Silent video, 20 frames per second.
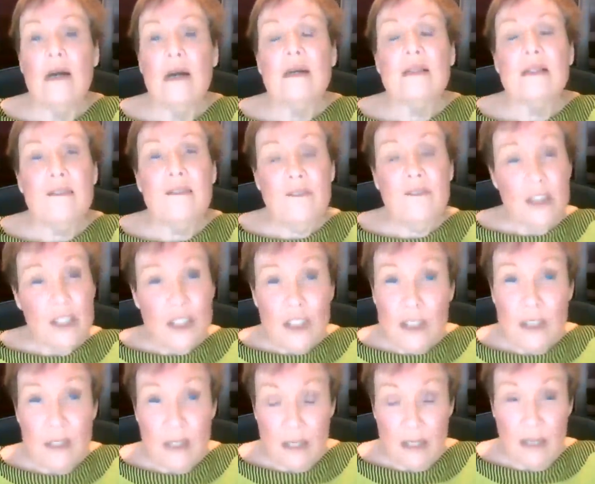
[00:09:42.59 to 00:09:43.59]

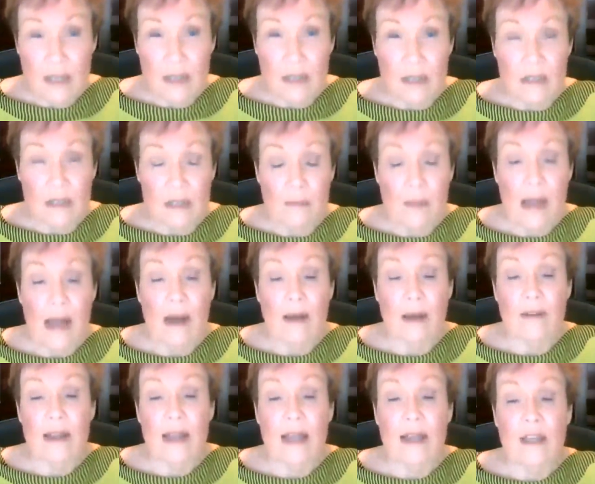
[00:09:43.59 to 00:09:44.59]
sufficiency is
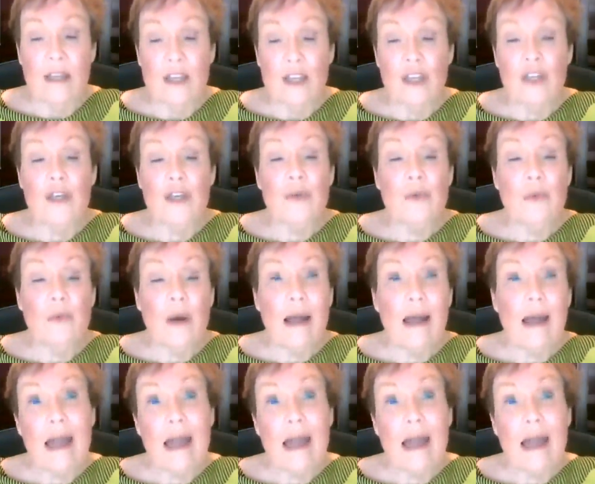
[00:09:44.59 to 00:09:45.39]
about a you